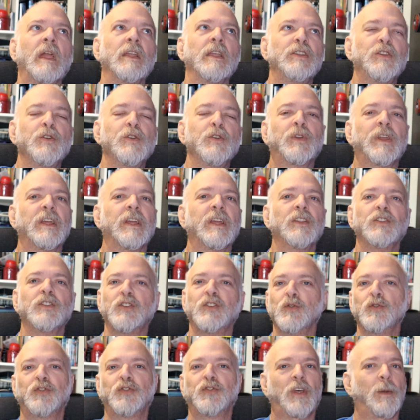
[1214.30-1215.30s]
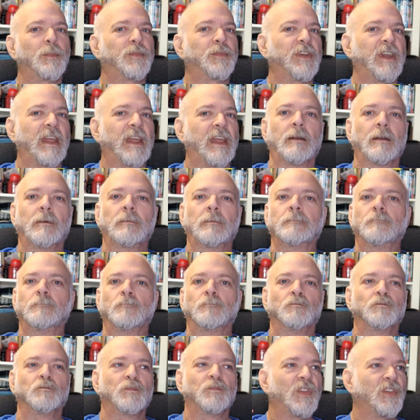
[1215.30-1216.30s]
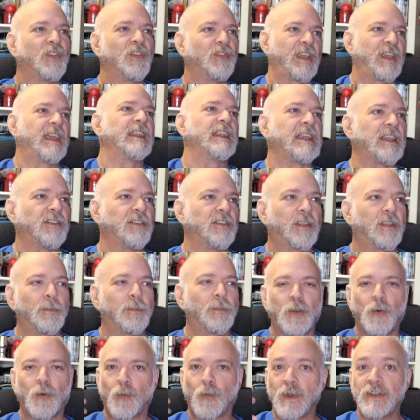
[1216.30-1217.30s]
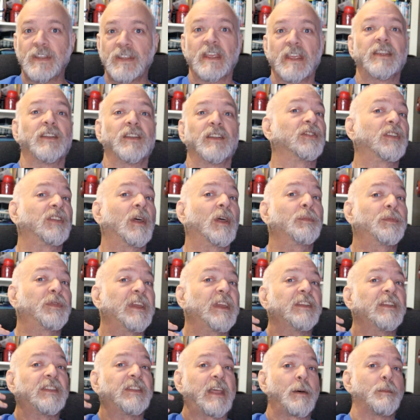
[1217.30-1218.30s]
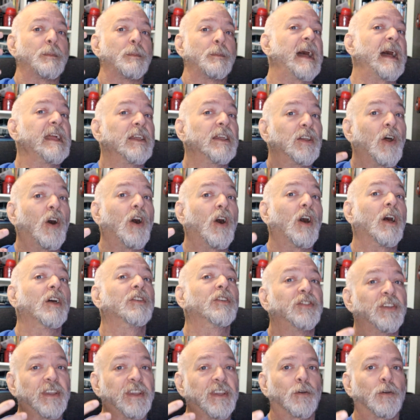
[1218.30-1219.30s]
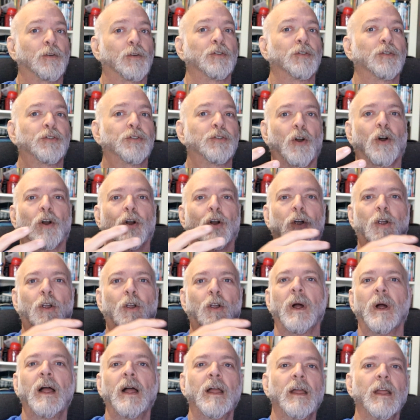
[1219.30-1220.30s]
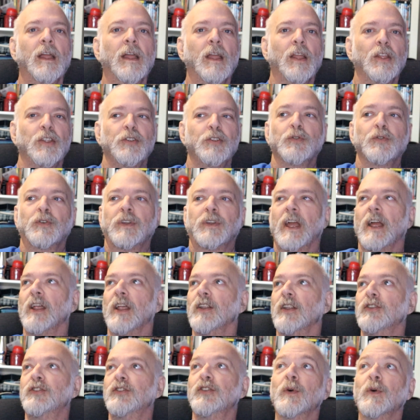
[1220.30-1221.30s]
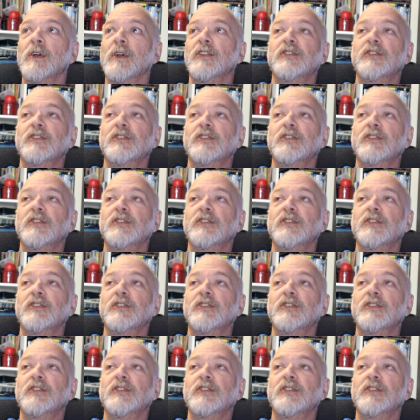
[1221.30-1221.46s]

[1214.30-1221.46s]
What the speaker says: you can do something zany, something ridiculous, something that might cause the character harm. You can do a